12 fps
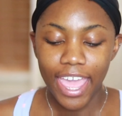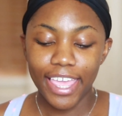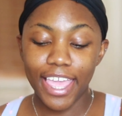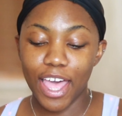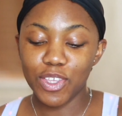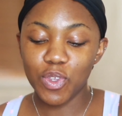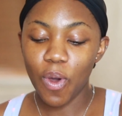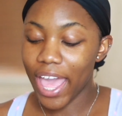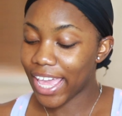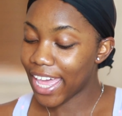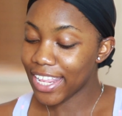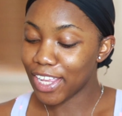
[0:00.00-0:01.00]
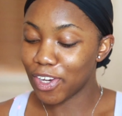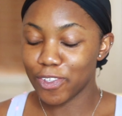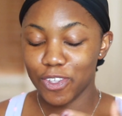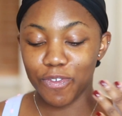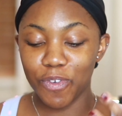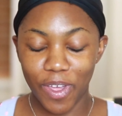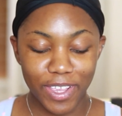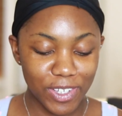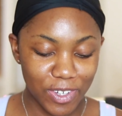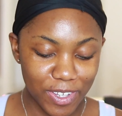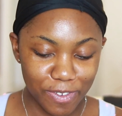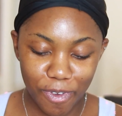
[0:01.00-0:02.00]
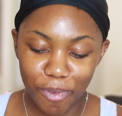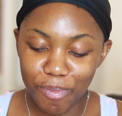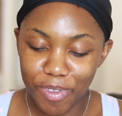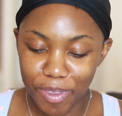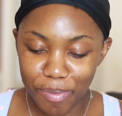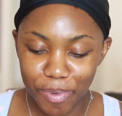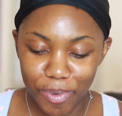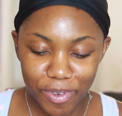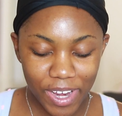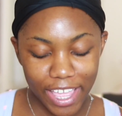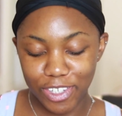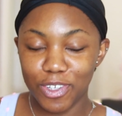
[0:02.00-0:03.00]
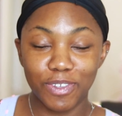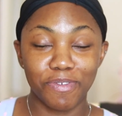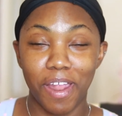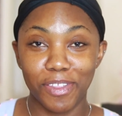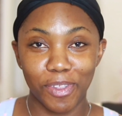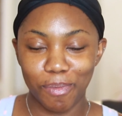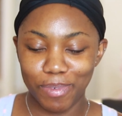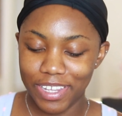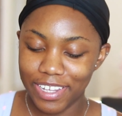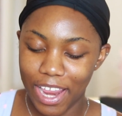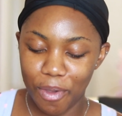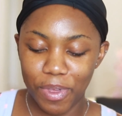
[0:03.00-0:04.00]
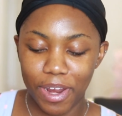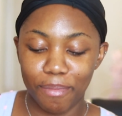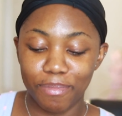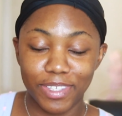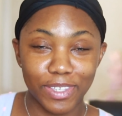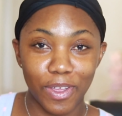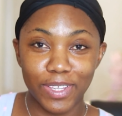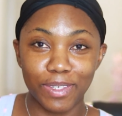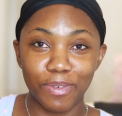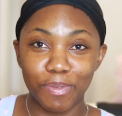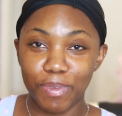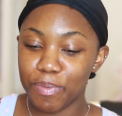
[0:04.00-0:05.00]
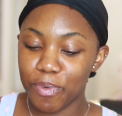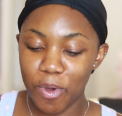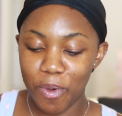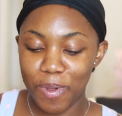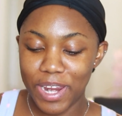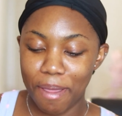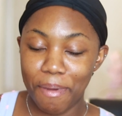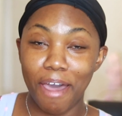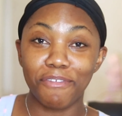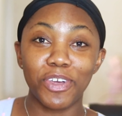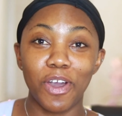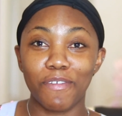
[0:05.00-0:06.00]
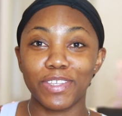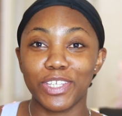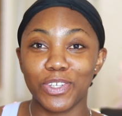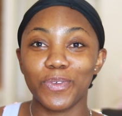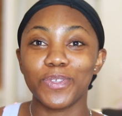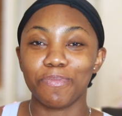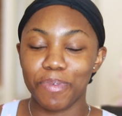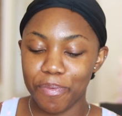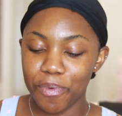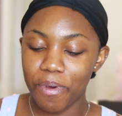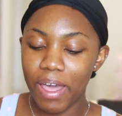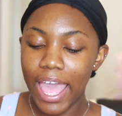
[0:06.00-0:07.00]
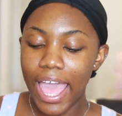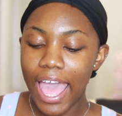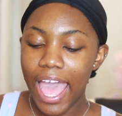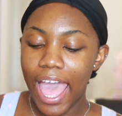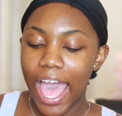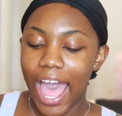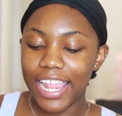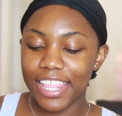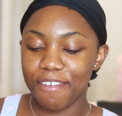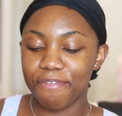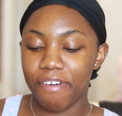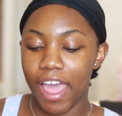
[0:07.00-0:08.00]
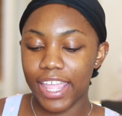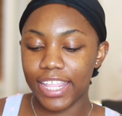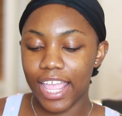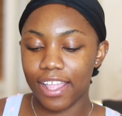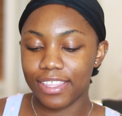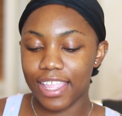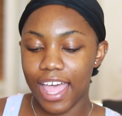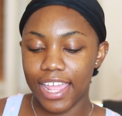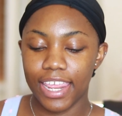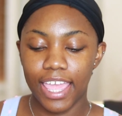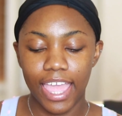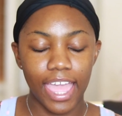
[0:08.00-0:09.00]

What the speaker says: Yeah, so I get a lot of questions from people, like just randomly, like when I'm discussing with people or when I'm having conversations with people, and they find out that